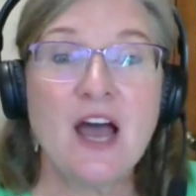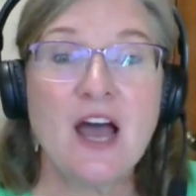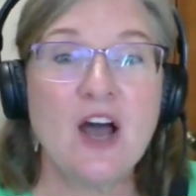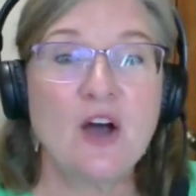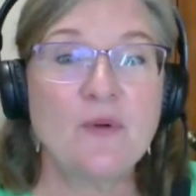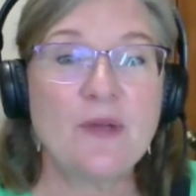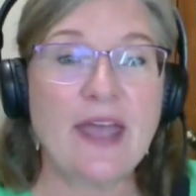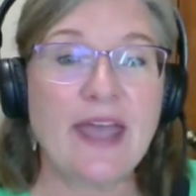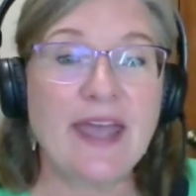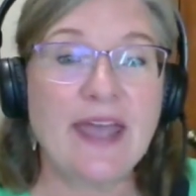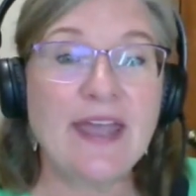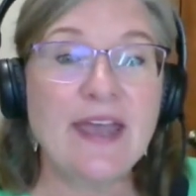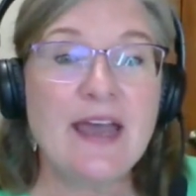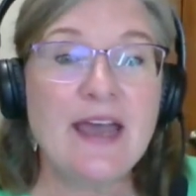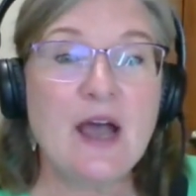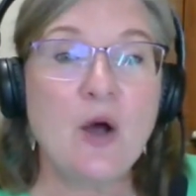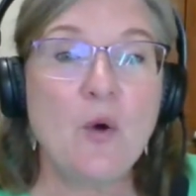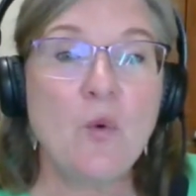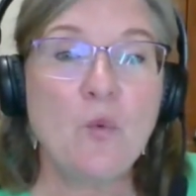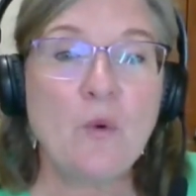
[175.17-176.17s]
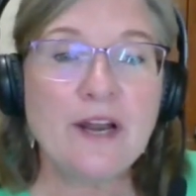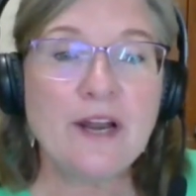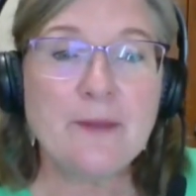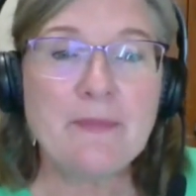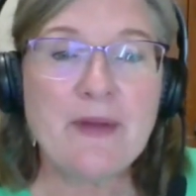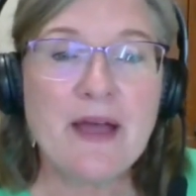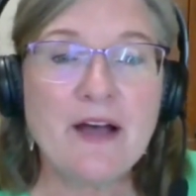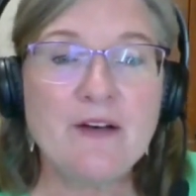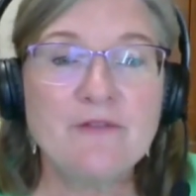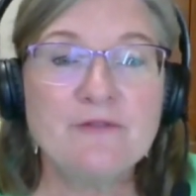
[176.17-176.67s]
Okay, what
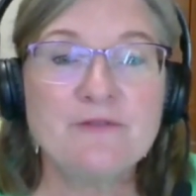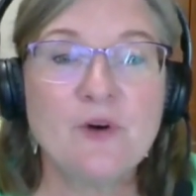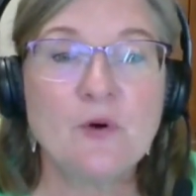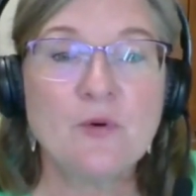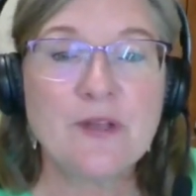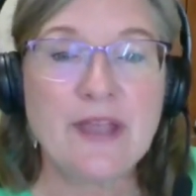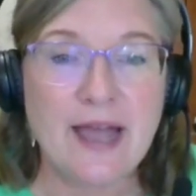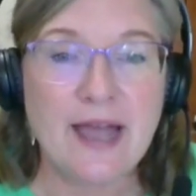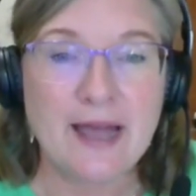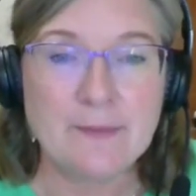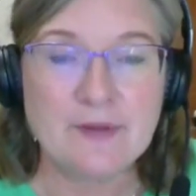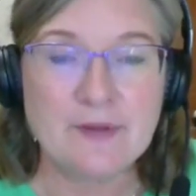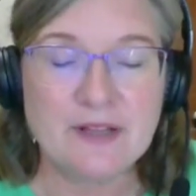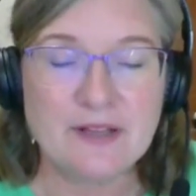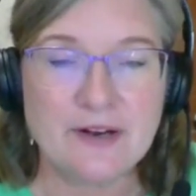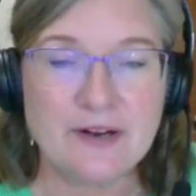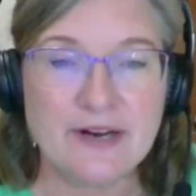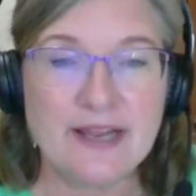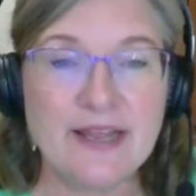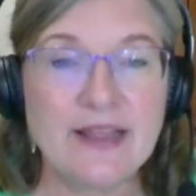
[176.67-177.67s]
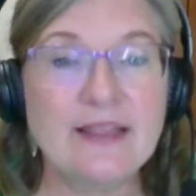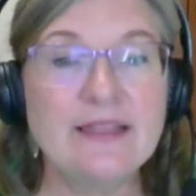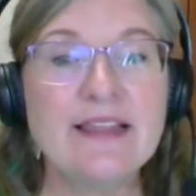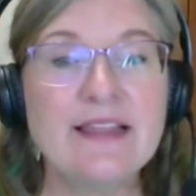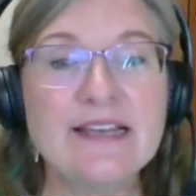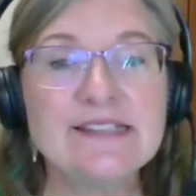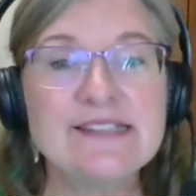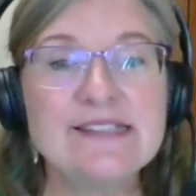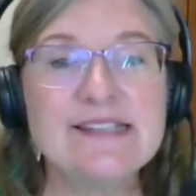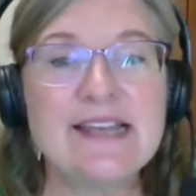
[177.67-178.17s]
about vocabulary?
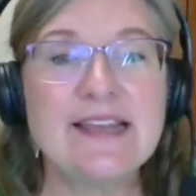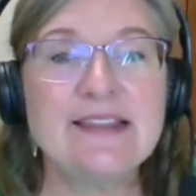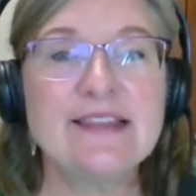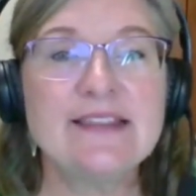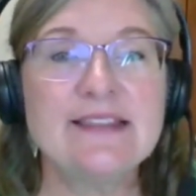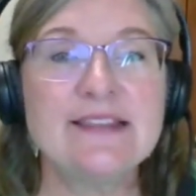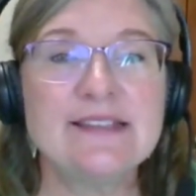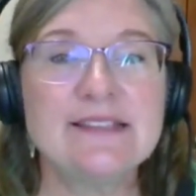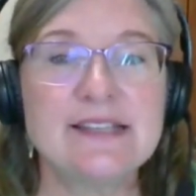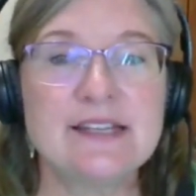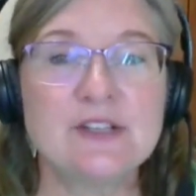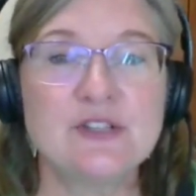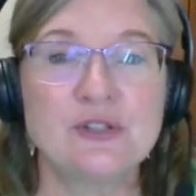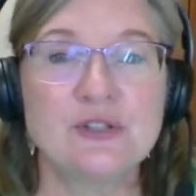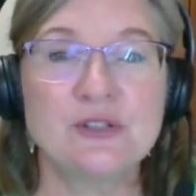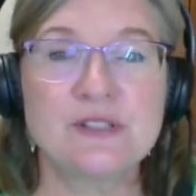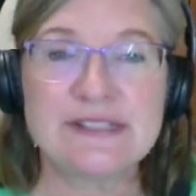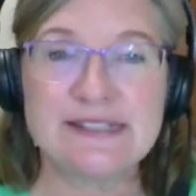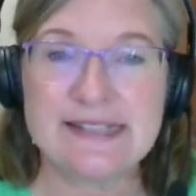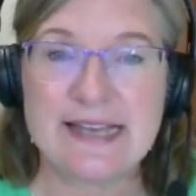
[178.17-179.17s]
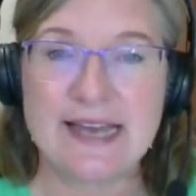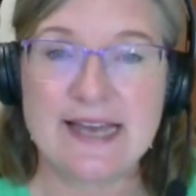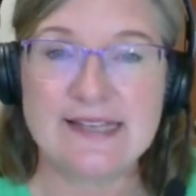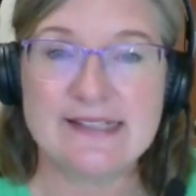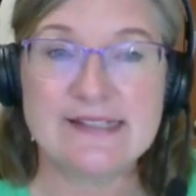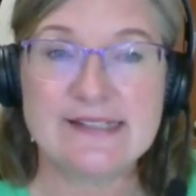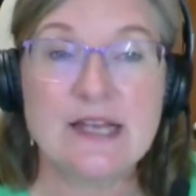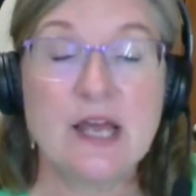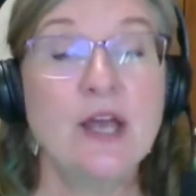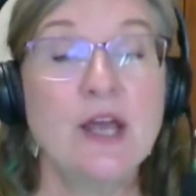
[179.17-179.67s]
Let's say that the teacher
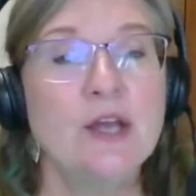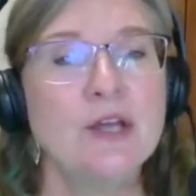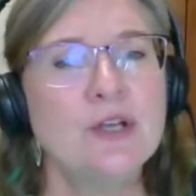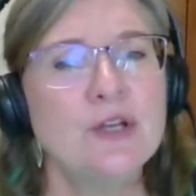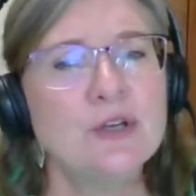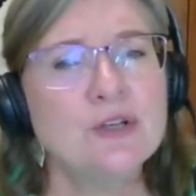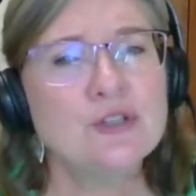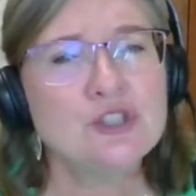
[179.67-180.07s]
says, your